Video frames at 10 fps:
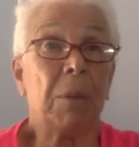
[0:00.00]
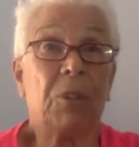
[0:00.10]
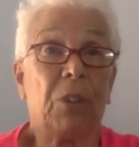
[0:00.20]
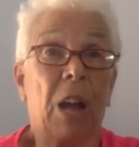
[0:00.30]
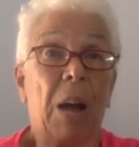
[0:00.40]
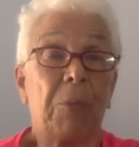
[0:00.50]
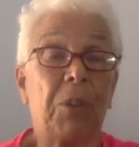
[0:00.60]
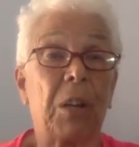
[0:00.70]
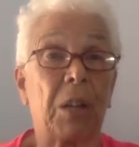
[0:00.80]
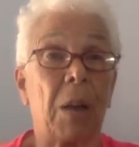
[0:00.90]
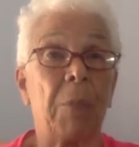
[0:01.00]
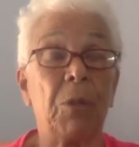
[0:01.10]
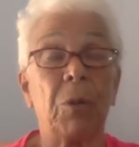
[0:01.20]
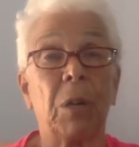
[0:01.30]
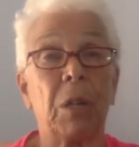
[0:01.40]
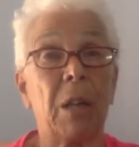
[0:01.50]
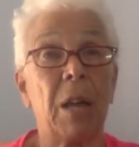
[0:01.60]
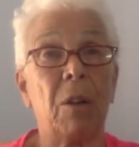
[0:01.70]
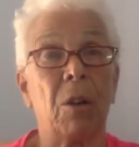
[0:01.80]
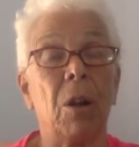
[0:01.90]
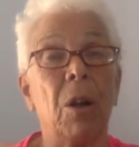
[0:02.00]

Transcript: It's an object coming through a container.